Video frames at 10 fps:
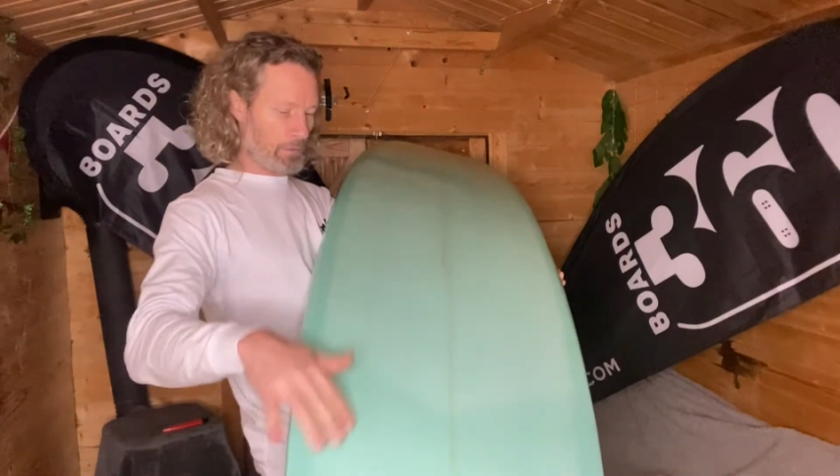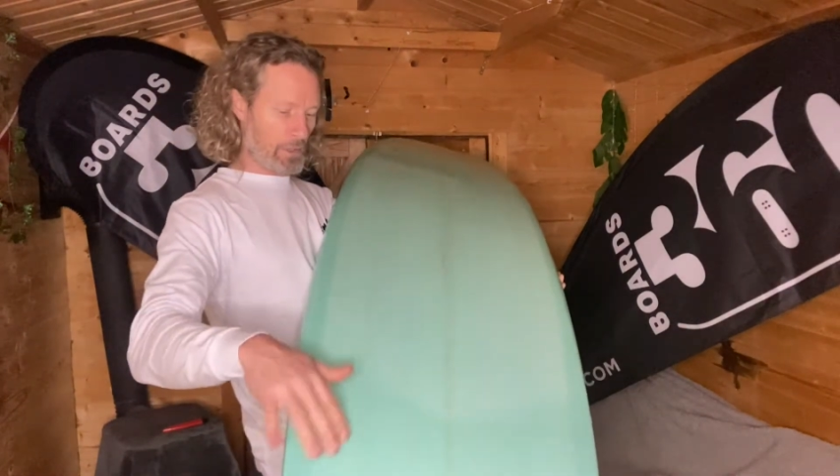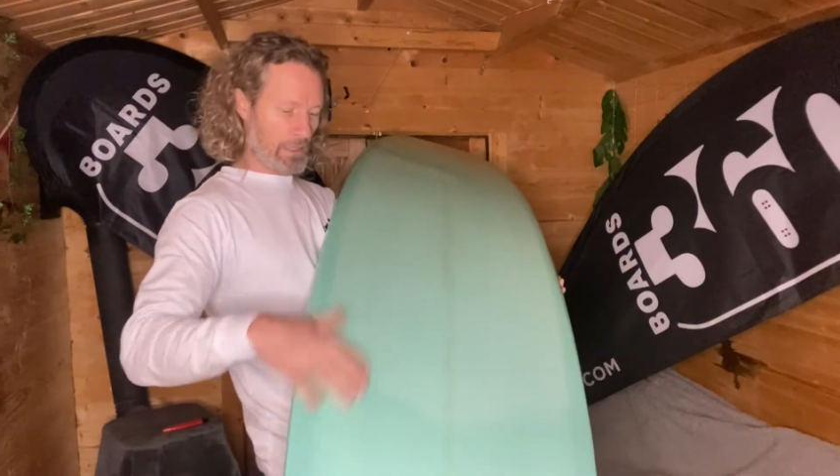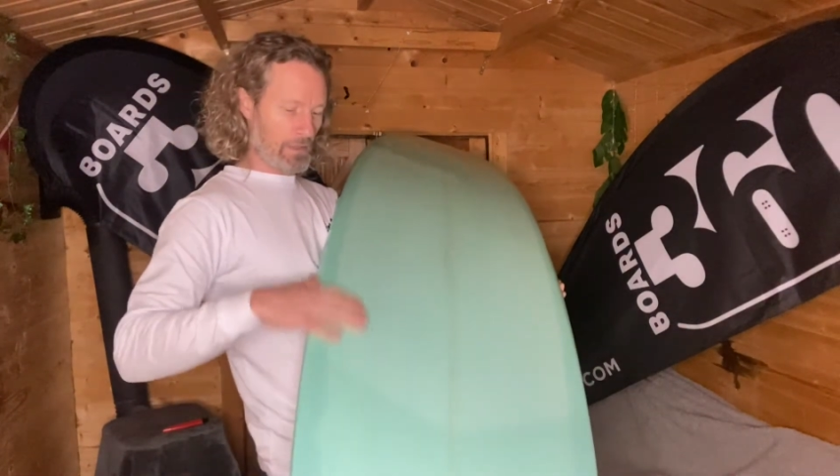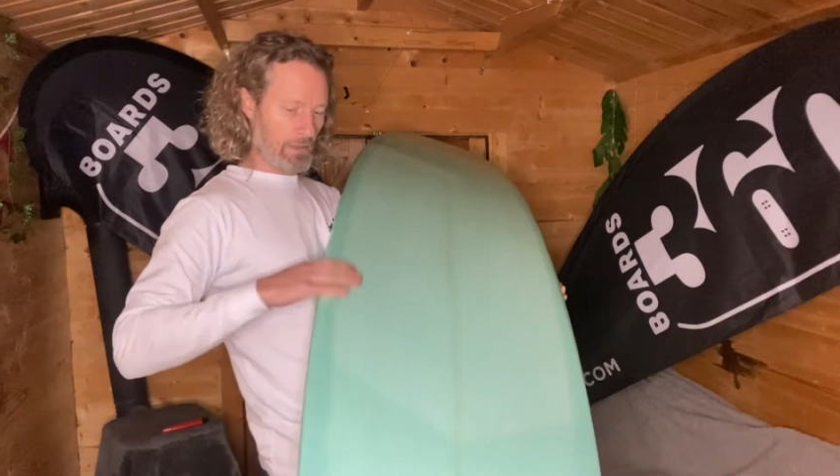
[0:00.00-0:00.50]

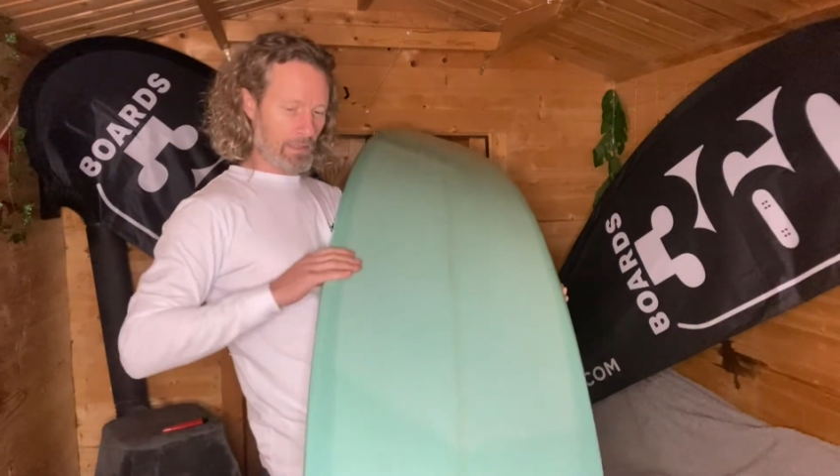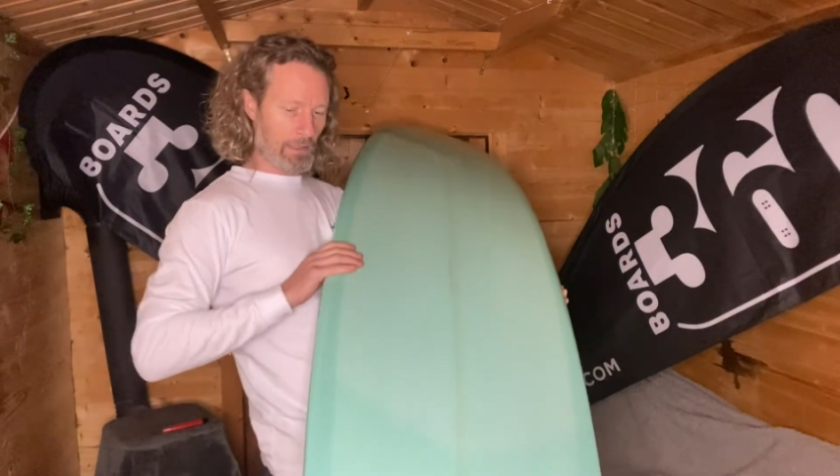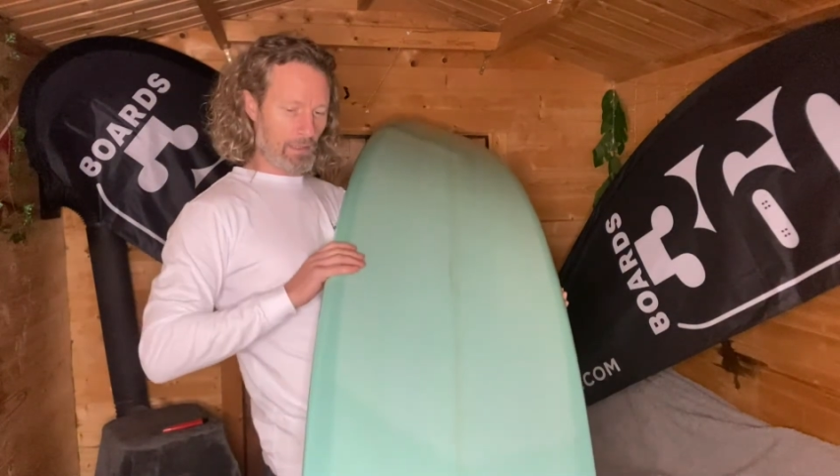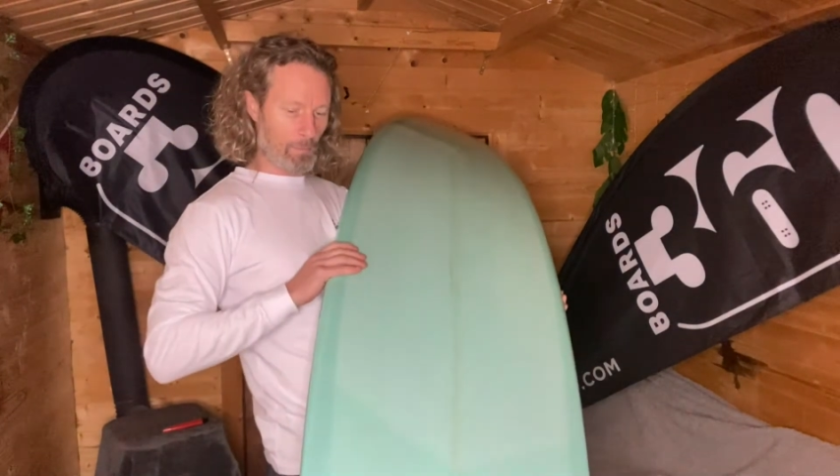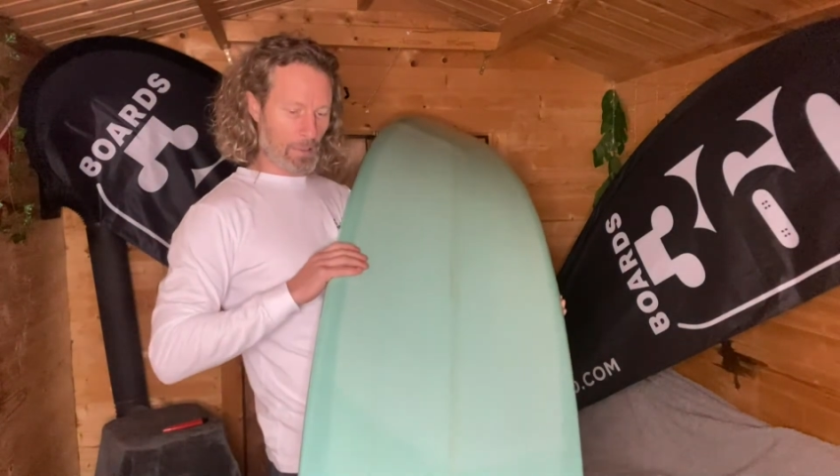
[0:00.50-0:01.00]
changes
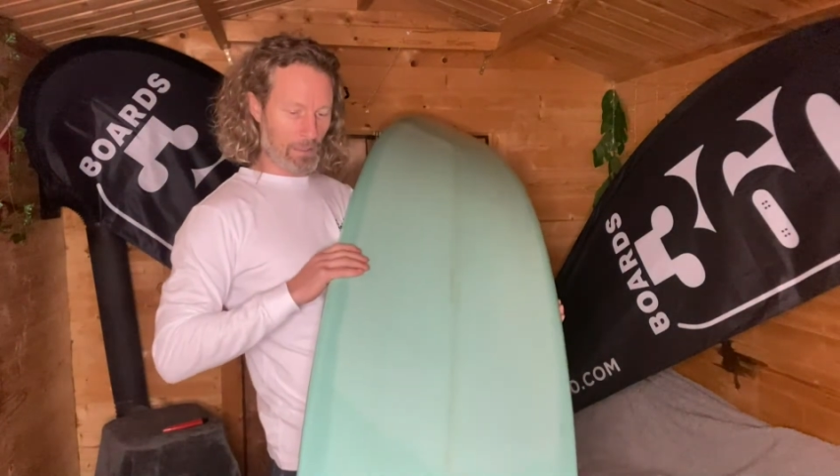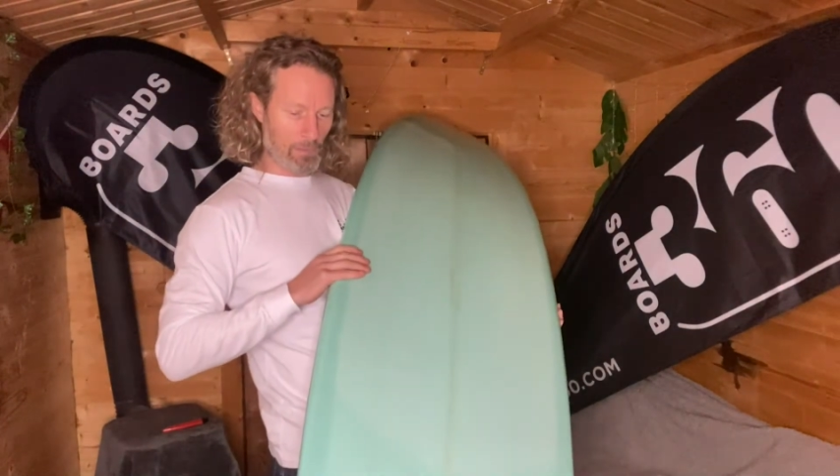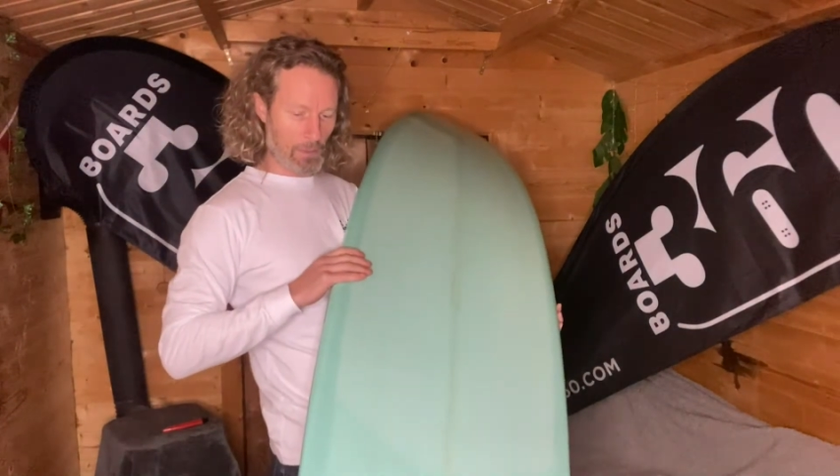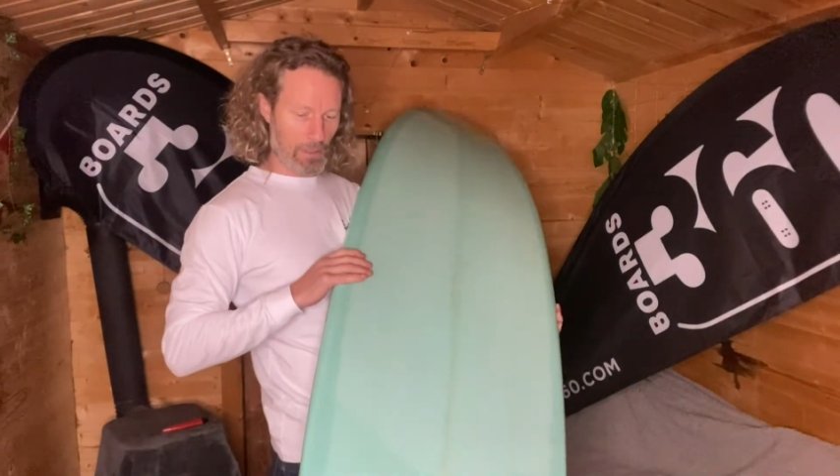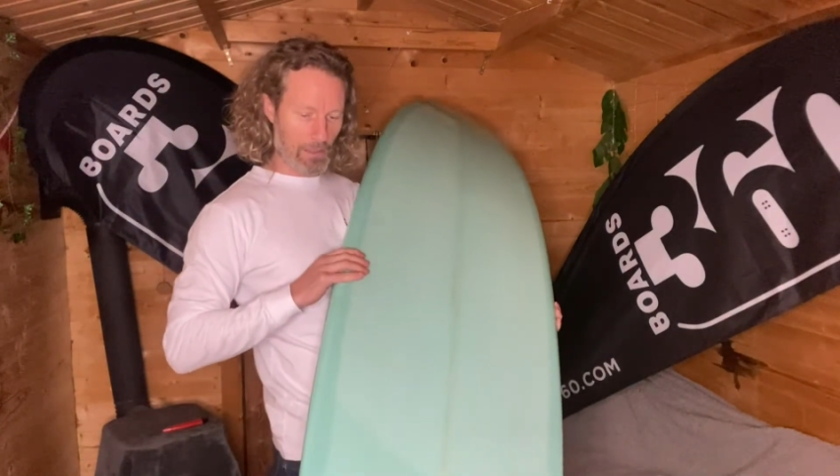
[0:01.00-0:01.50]
in the
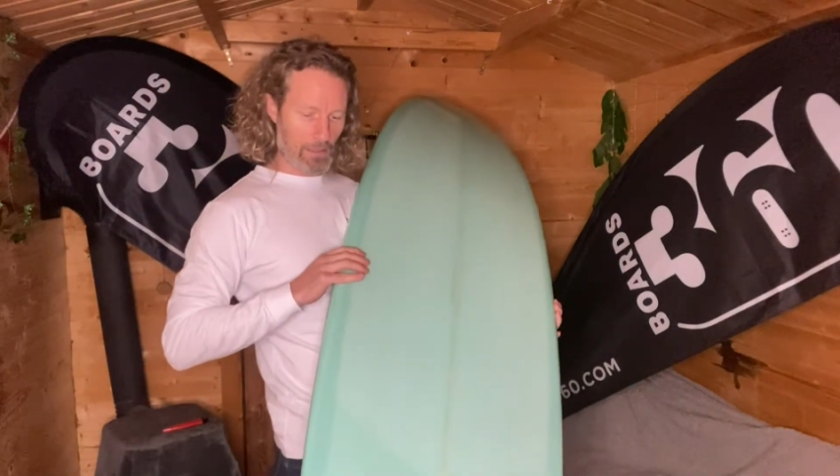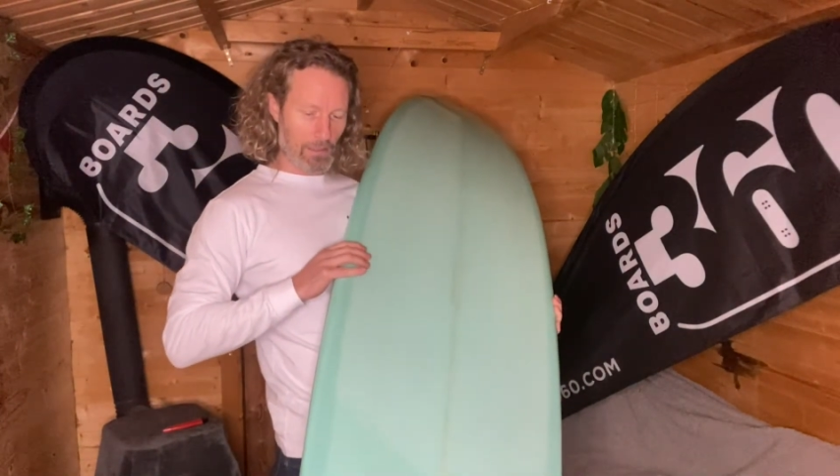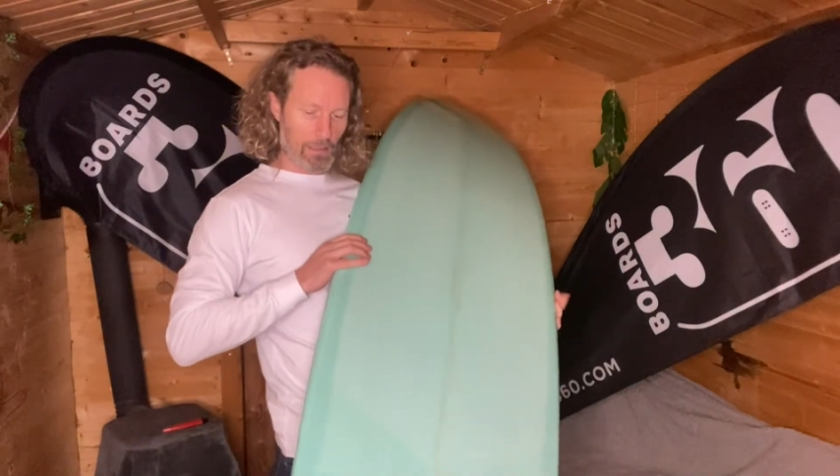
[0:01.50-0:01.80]
paintwork.